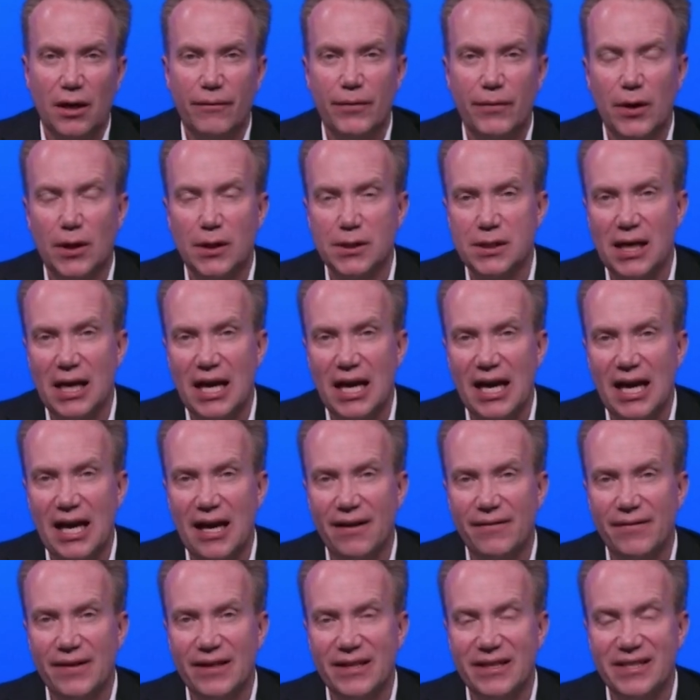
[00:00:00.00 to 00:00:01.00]
We also
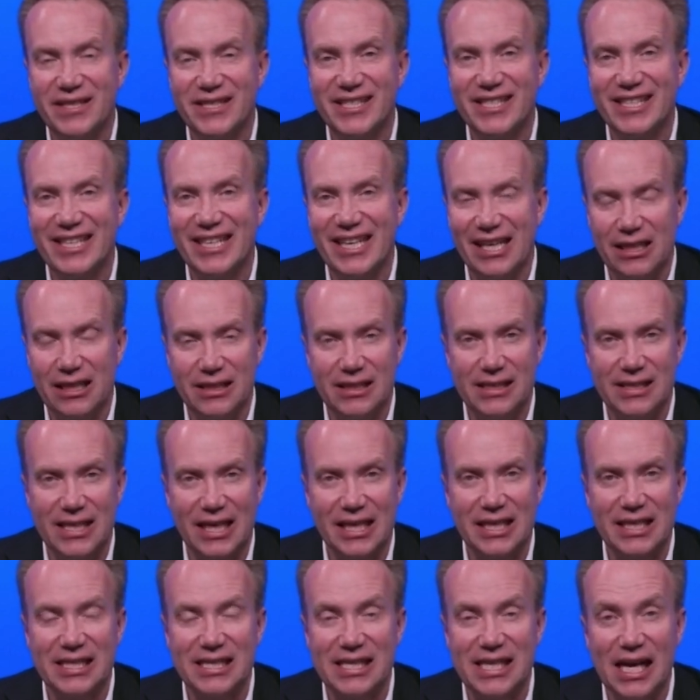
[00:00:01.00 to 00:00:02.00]
have a skills
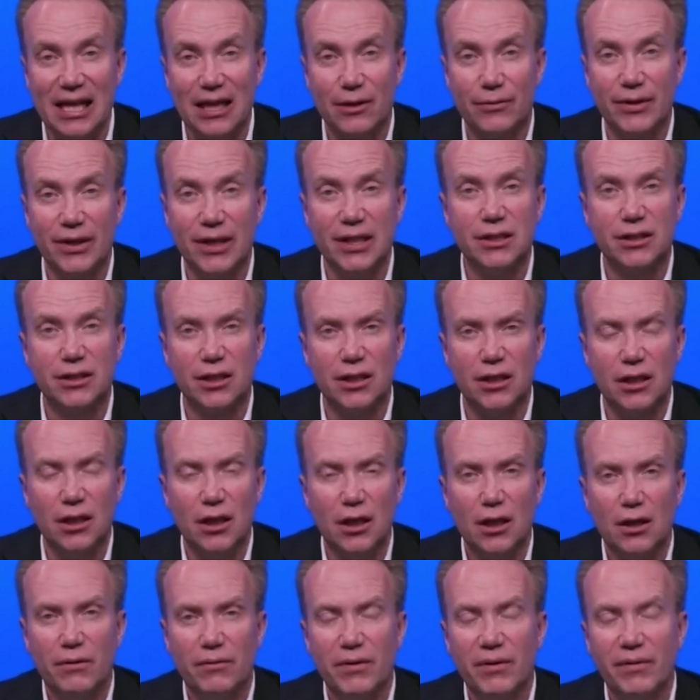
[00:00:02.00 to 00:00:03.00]
accelerator
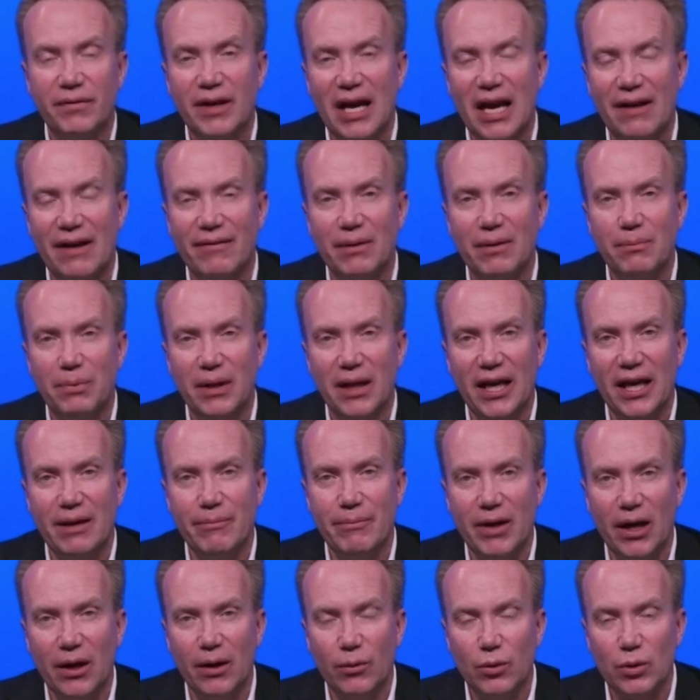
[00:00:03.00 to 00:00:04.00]
where we have a
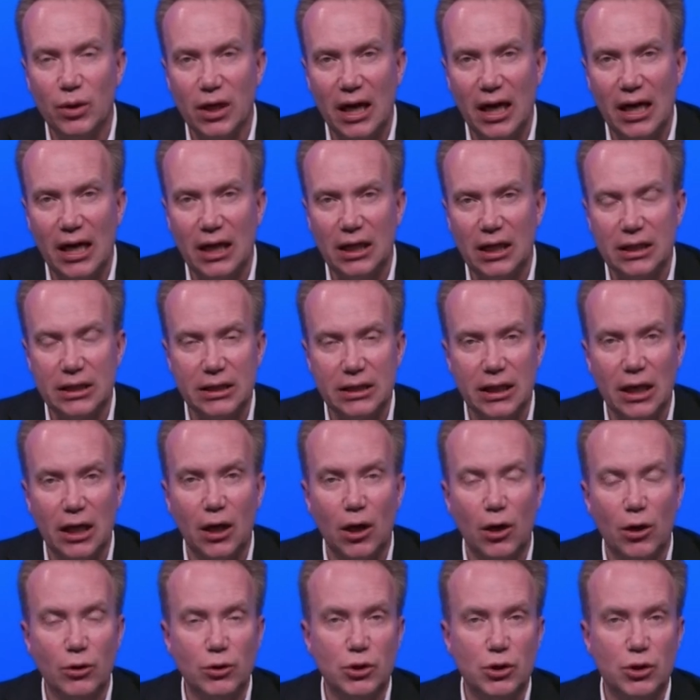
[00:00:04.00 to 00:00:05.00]
playbook on
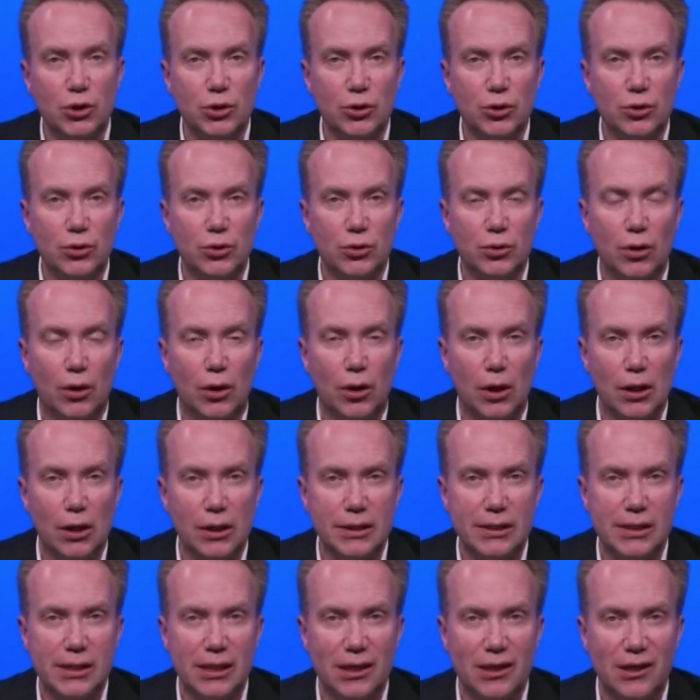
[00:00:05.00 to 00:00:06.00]
how to
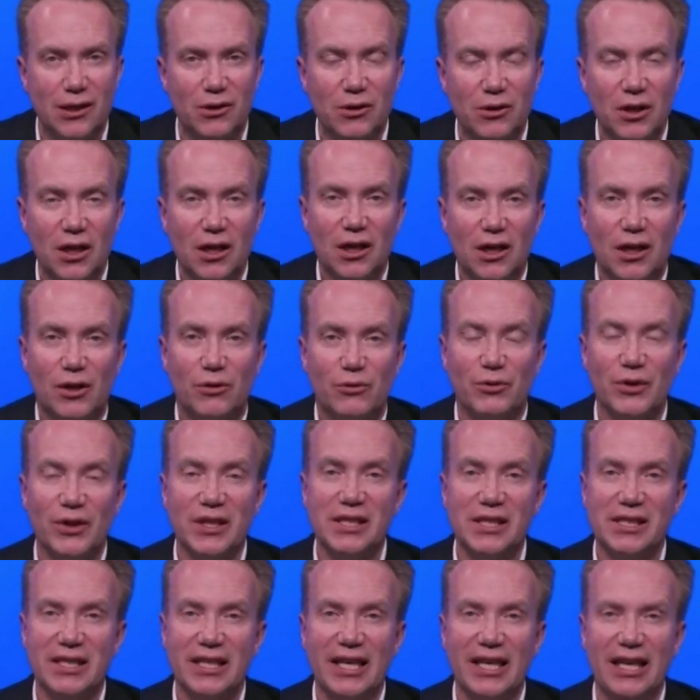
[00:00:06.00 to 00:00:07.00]
also
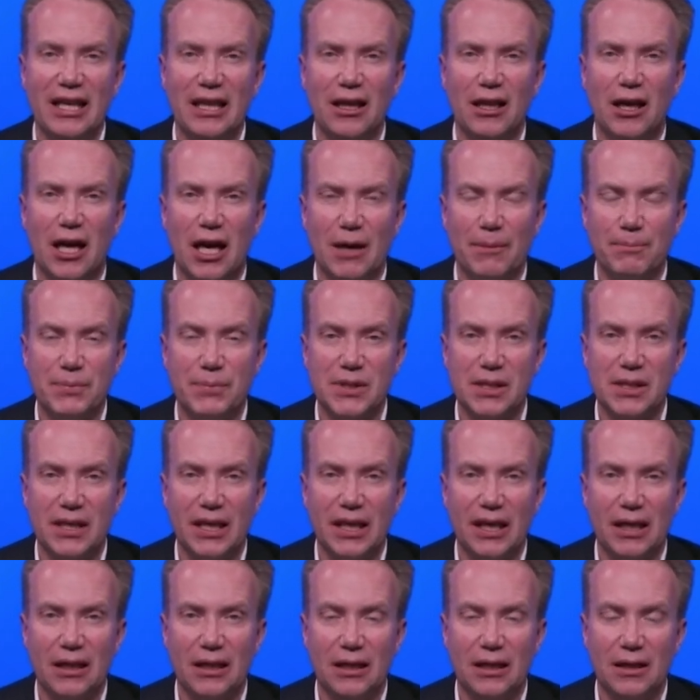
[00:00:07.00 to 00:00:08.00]
reskill,
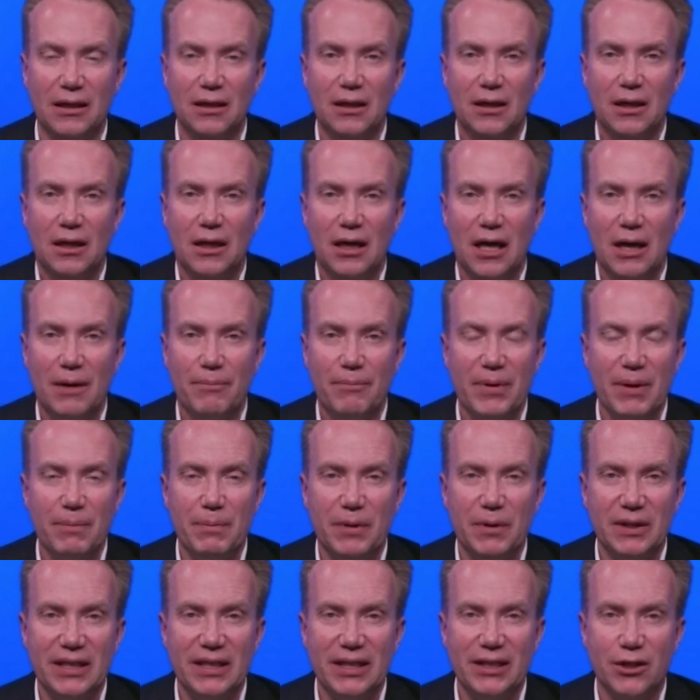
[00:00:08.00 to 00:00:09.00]
upskill uh,
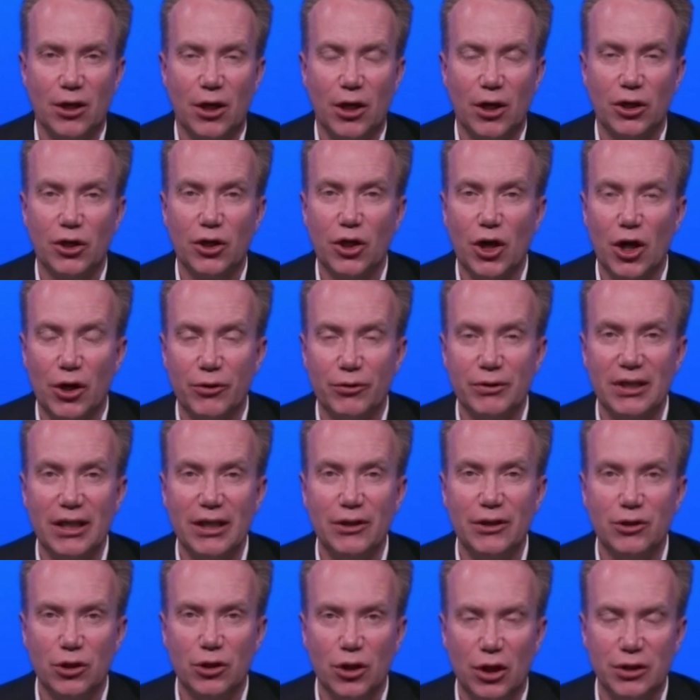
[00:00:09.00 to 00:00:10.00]
people that are currently
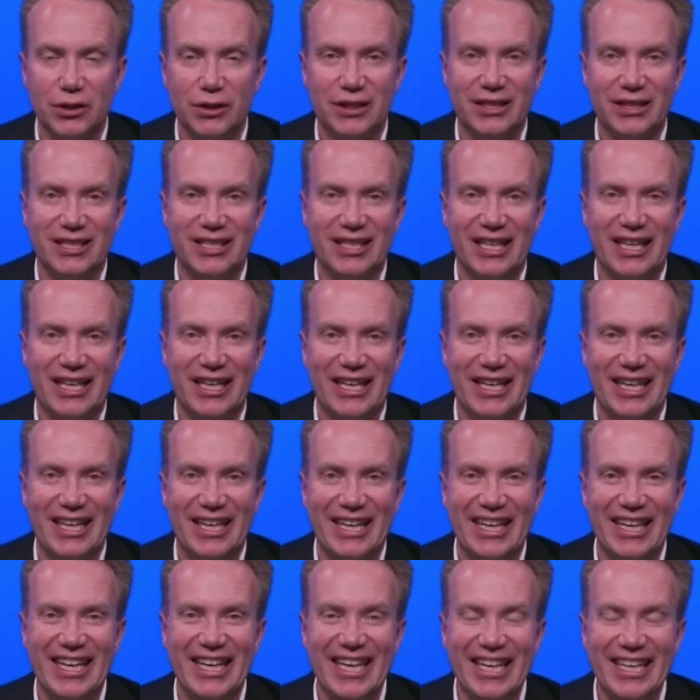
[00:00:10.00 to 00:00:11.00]
not
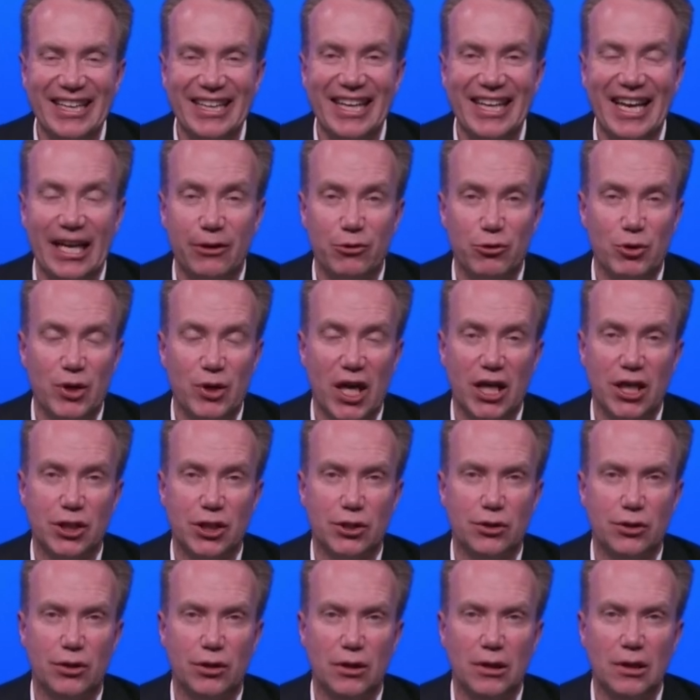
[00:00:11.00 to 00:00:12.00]
uh, in the
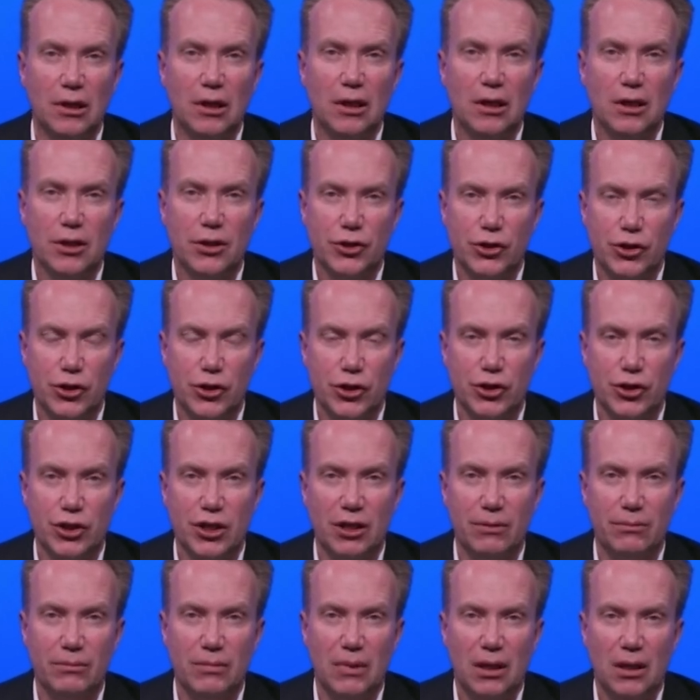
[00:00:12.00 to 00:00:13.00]
educational
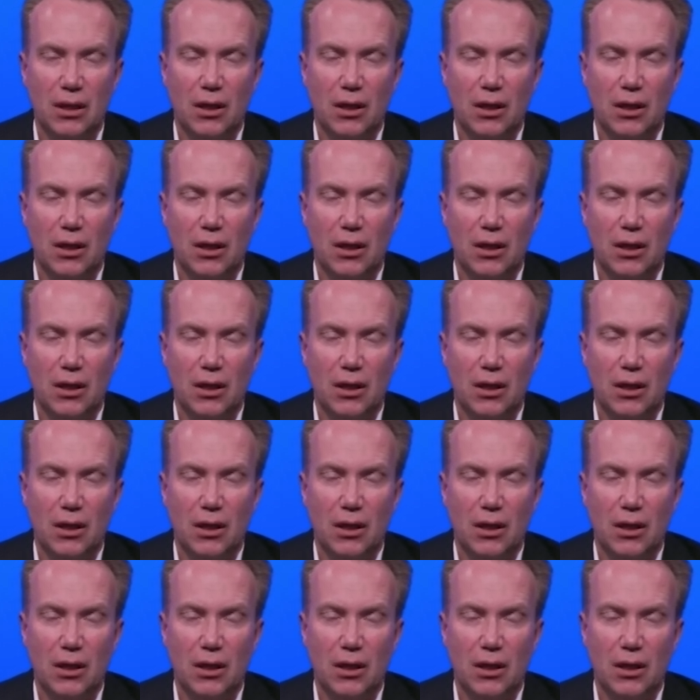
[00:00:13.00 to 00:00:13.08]
system.